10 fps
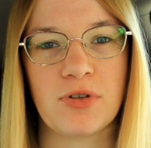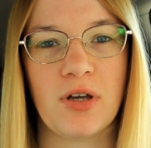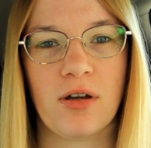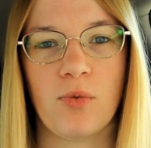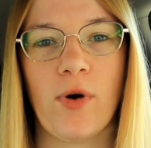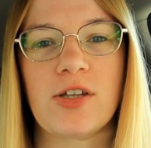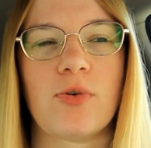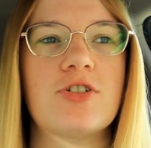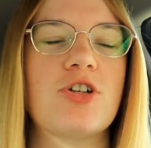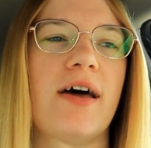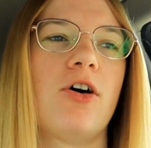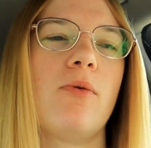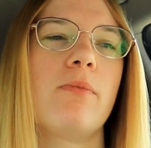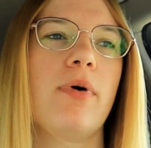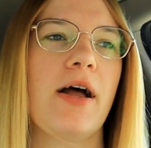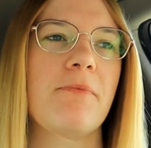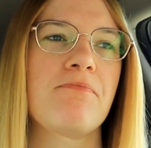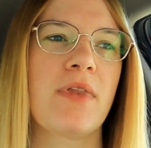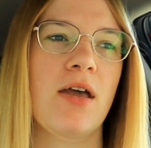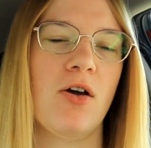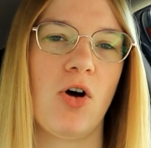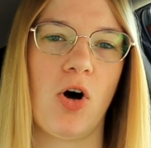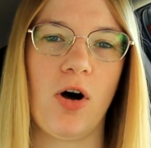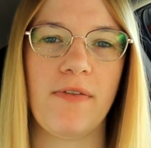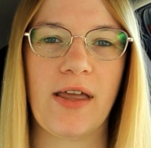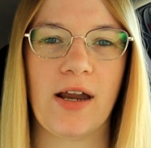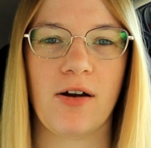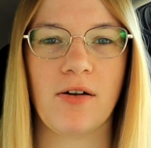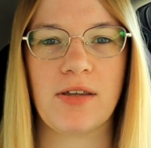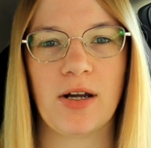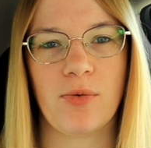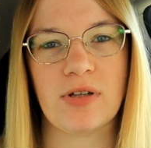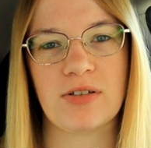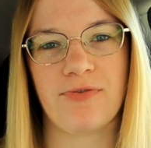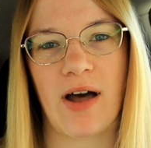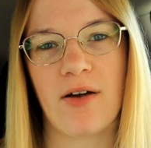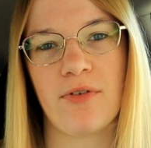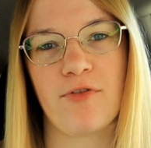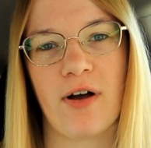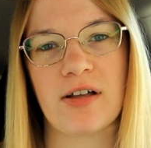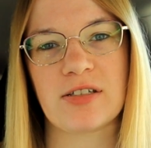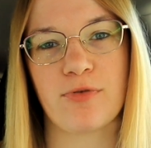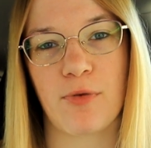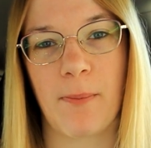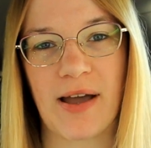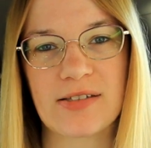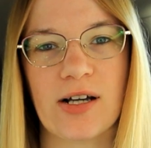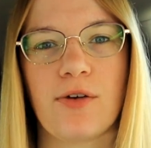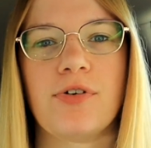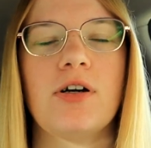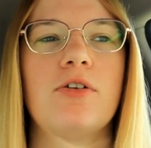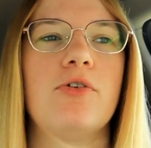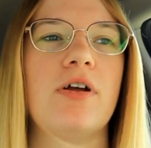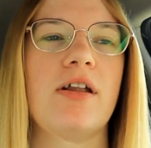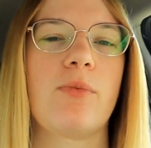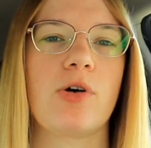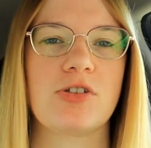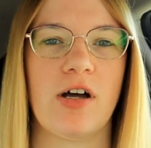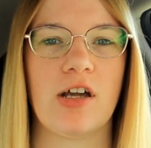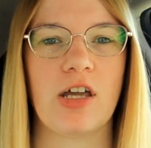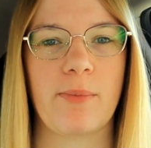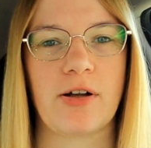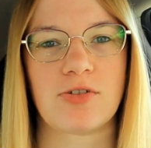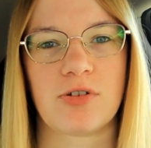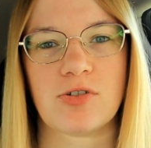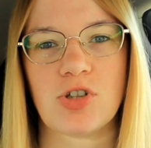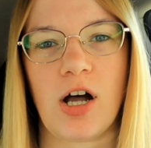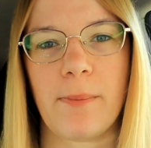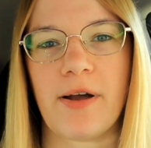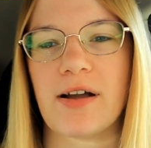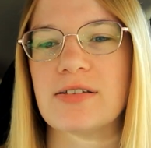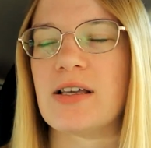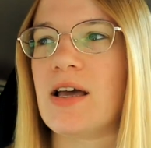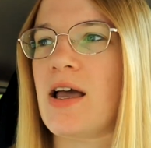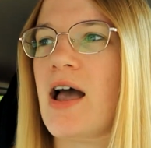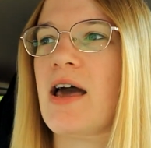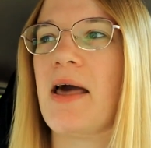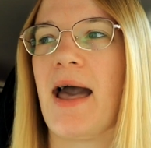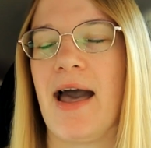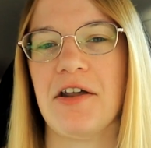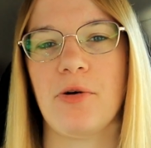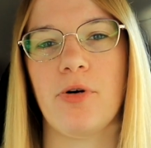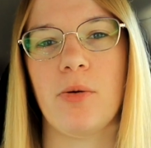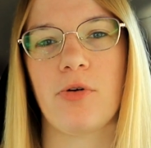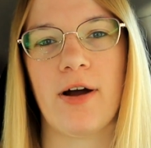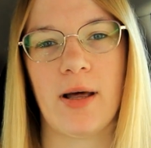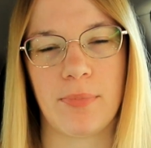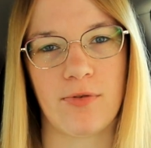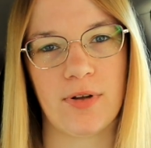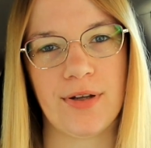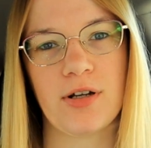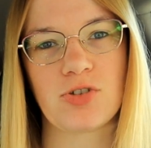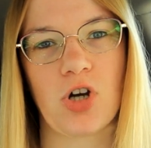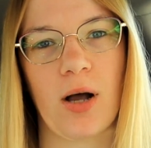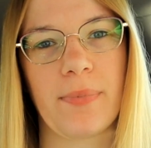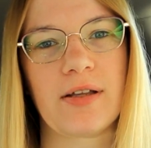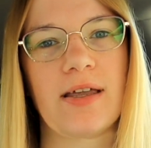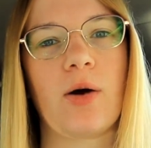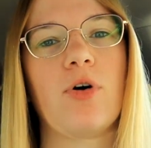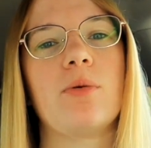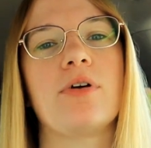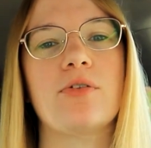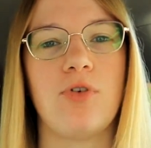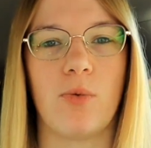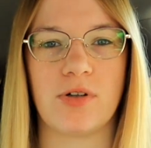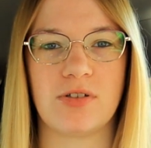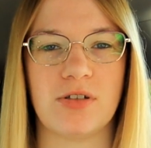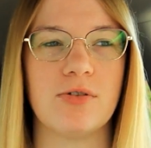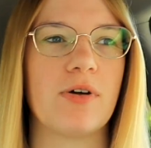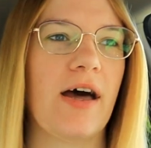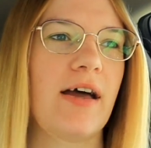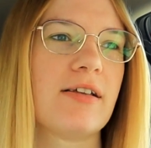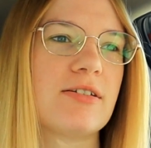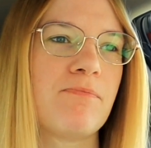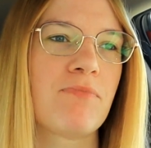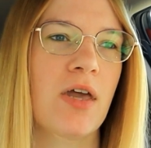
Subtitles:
the way to his channel. But on there was 5 of us, with myself included, and we're talking about certain topics. And Hannibal brought up a really good topic that I want to bring forward to you guys.